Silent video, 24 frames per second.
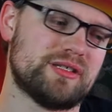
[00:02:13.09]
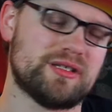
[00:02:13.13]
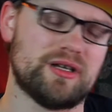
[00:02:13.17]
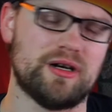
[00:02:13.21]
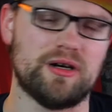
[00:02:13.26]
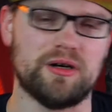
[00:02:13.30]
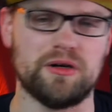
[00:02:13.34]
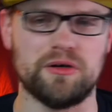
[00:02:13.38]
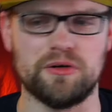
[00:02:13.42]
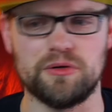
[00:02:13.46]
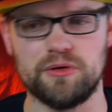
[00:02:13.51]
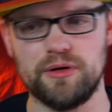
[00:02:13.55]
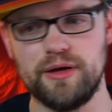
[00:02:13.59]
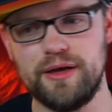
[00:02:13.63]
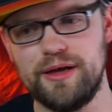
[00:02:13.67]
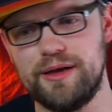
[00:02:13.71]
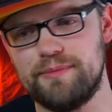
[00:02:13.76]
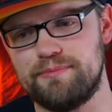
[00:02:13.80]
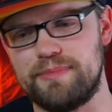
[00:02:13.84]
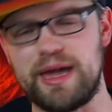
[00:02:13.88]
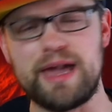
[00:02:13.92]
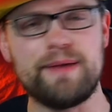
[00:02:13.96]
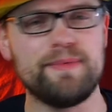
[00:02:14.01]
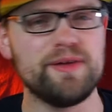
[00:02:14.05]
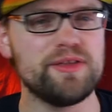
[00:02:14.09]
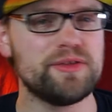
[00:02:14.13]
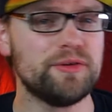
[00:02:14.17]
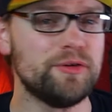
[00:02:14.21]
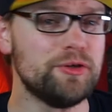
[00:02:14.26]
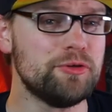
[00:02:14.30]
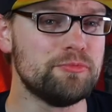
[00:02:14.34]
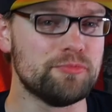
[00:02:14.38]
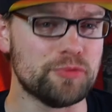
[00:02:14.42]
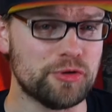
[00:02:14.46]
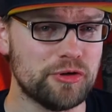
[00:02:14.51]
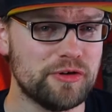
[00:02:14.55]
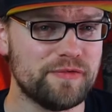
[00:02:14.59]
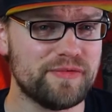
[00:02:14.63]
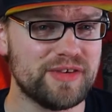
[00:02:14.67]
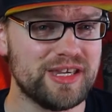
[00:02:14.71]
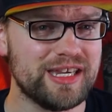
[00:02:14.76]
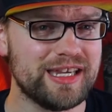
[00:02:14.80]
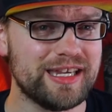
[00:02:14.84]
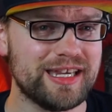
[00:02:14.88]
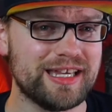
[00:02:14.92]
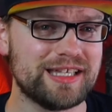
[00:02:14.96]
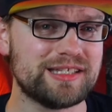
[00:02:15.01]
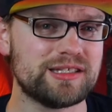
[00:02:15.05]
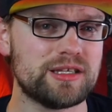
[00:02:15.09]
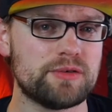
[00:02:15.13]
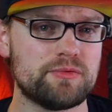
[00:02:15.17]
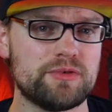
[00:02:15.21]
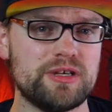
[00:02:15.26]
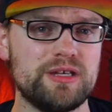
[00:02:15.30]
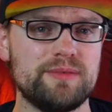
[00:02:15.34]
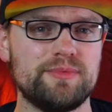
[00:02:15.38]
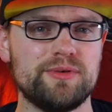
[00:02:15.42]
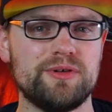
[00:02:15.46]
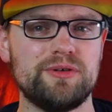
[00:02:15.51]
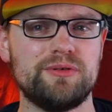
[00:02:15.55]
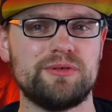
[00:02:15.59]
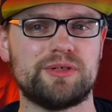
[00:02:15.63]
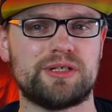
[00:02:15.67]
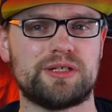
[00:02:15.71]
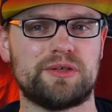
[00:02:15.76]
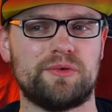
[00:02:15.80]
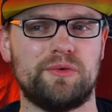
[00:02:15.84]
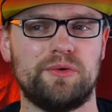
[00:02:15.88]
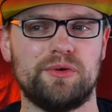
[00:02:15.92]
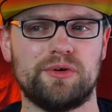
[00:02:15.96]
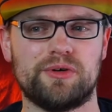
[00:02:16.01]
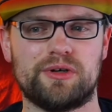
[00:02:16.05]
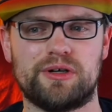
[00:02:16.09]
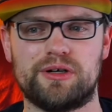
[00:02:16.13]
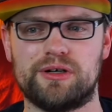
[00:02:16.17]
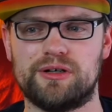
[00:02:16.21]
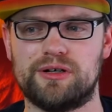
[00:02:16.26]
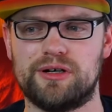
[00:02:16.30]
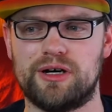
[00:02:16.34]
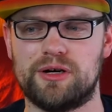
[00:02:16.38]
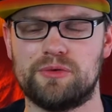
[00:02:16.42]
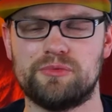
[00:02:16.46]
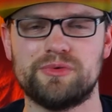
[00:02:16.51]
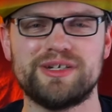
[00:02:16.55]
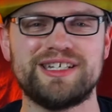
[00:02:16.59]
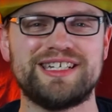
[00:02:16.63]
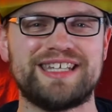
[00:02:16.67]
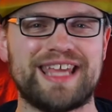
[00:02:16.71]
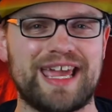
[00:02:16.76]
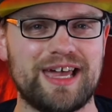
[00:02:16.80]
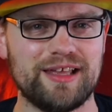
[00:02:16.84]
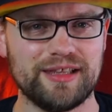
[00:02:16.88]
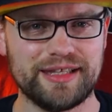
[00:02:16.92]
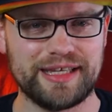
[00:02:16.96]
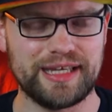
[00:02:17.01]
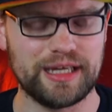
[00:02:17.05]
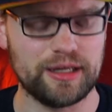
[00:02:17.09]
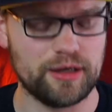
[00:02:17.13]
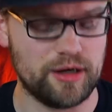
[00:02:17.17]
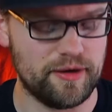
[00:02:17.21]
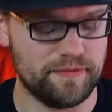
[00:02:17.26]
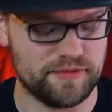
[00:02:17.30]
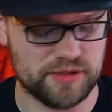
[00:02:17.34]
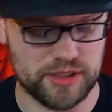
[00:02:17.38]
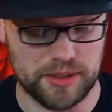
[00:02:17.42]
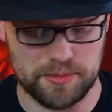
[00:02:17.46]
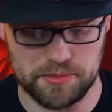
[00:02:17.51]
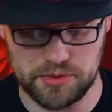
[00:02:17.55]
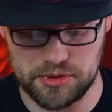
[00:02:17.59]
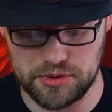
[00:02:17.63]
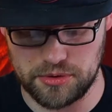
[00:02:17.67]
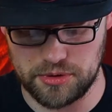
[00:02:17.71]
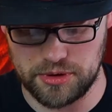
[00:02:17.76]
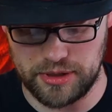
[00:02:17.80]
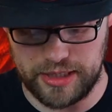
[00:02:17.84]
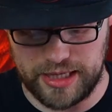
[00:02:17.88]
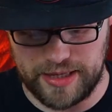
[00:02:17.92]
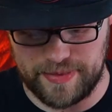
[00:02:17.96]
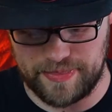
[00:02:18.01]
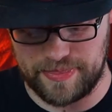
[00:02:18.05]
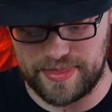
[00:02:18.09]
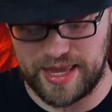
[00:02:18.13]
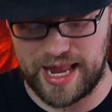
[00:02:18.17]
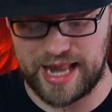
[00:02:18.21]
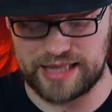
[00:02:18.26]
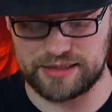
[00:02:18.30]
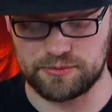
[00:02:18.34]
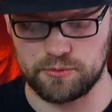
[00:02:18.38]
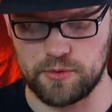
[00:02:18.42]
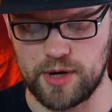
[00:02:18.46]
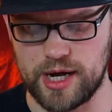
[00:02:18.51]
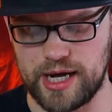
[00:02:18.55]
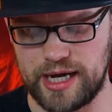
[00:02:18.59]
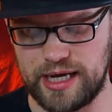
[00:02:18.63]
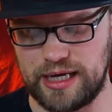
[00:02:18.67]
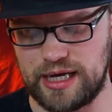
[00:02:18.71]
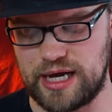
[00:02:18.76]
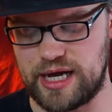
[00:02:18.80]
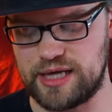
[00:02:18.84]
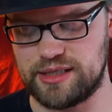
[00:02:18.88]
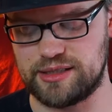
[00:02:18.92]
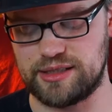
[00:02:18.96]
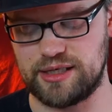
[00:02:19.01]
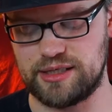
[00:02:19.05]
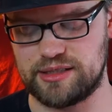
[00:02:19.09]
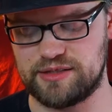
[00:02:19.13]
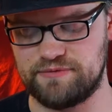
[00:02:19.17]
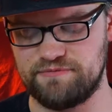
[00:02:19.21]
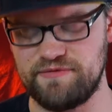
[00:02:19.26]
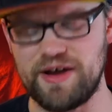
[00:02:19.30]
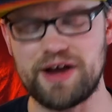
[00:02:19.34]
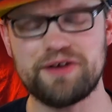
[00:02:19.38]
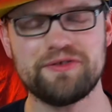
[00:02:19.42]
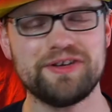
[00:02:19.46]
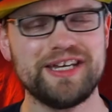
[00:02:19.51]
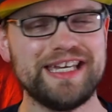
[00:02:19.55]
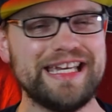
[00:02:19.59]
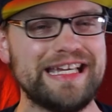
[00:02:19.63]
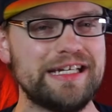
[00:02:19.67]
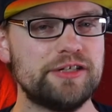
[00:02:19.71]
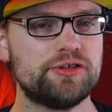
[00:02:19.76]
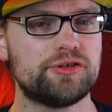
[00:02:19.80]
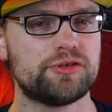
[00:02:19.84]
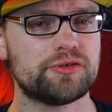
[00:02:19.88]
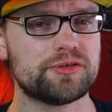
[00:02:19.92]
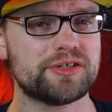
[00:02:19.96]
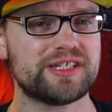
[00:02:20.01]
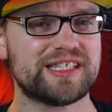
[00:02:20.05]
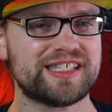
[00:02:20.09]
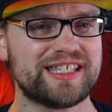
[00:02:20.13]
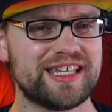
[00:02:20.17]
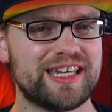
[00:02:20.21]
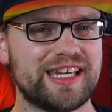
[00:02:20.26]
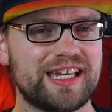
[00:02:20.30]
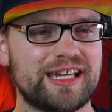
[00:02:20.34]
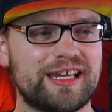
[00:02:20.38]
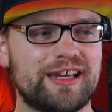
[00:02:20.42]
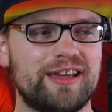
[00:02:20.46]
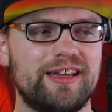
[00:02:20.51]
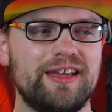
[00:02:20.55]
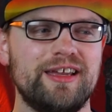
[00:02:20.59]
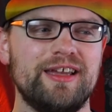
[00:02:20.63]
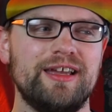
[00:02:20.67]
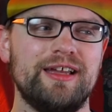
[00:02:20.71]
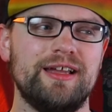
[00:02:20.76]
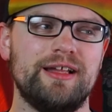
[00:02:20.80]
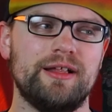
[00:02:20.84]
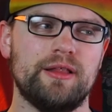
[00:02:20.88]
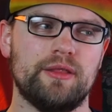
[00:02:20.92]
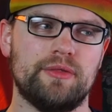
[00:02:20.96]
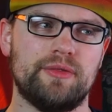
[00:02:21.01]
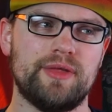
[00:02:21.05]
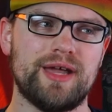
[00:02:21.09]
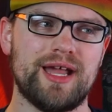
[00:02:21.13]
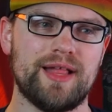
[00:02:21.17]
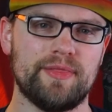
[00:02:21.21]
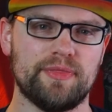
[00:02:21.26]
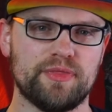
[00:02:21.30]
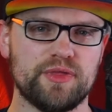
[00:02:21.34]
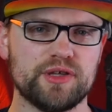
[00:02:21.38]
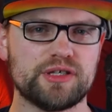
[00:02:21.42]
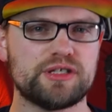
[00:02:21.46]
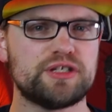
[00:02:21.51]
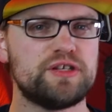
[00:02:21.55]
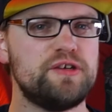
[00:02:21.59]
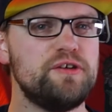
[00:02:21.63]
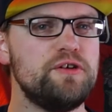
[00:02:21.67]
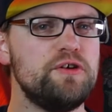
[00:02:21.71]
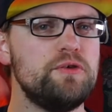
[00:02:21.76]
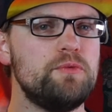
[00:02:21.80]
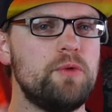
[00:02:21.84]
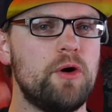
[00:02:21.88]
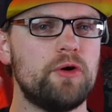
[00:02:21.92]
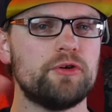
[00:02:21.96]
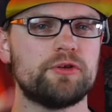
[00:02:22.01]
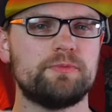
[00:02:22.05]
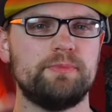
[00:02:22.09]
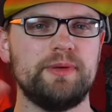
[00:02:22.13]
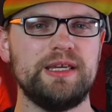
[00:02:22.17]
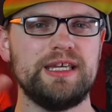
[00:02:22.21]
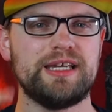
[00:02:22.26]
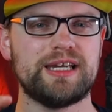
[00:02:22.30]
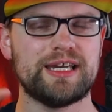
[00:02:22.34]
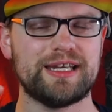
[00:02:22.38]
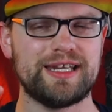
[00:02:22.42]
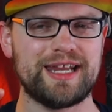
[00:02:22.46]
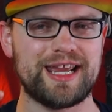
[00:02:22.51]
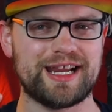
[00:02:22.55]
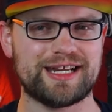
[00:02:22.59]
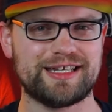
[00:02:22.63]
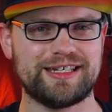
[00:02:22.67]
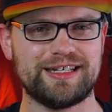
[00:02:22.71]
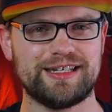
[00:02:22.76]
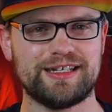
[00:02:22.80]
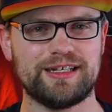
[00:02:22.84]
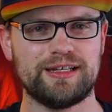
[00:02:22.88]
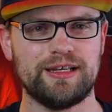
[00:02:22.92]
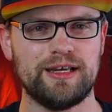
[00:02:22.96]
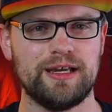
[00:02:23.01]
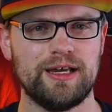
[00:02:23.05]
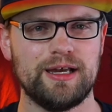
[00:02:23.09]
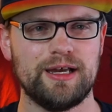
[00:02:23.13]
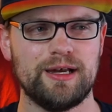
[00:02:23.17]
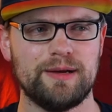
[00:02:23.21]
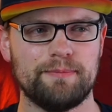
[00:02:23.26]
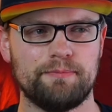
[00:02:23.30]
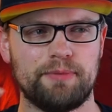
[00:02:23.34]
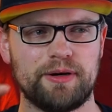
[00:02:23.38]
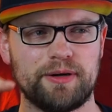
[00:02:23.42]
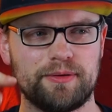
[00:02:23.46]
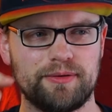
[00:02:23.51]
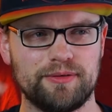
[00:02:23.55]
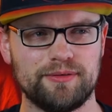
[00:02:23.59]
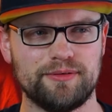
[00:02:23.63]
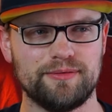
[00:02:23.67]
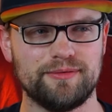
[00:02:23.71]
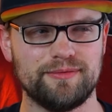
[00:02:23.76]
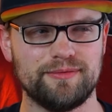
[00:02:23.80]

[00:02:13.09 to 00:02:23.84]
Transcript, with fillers: So maybe the new movie is a reboot or a retelling of some sort, and that's why I, it's very interesting that the two won't be connected, but